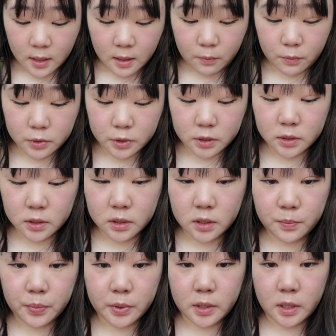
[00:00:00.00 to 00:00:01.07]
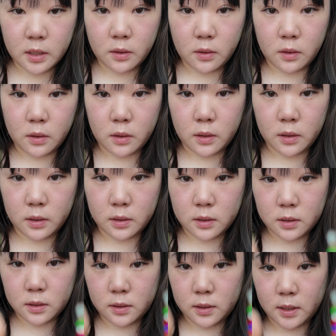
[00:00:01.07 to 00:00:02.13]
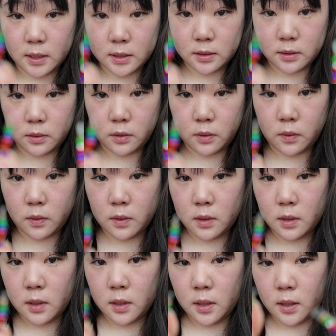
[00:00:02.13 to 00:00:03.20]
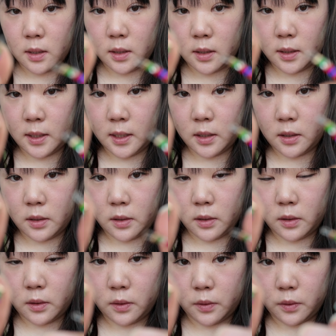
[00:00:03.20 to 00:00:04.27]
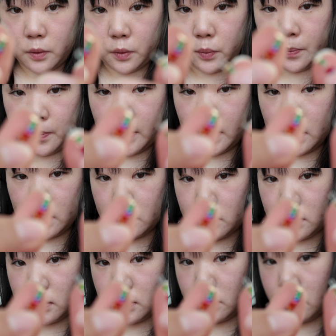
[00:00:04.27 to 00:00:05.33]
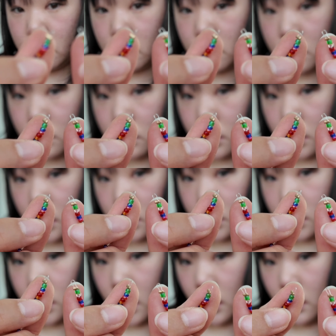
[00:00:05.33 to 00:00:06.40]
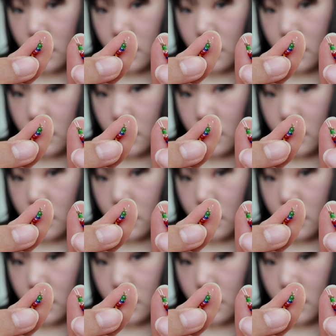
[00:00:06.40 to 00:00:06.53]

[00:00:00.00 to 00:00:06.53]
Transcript: and we're just gonna put it on these little clear loopies. Can you see?